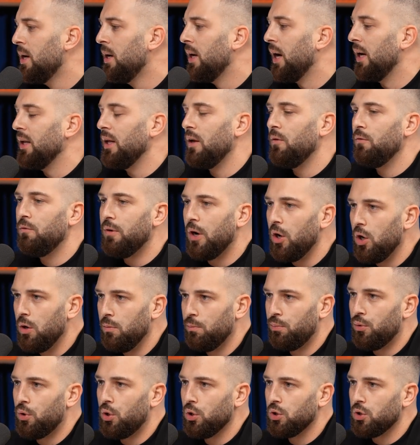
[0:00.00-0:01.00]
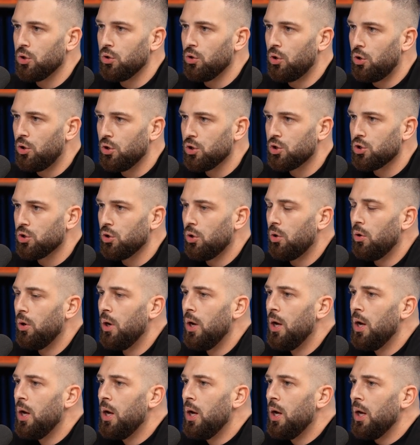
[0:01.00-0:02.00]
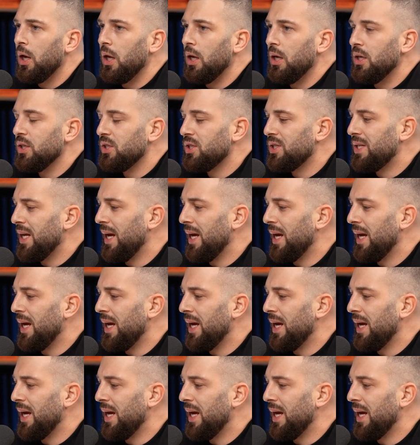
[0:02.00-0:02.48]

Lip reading: And then very important also is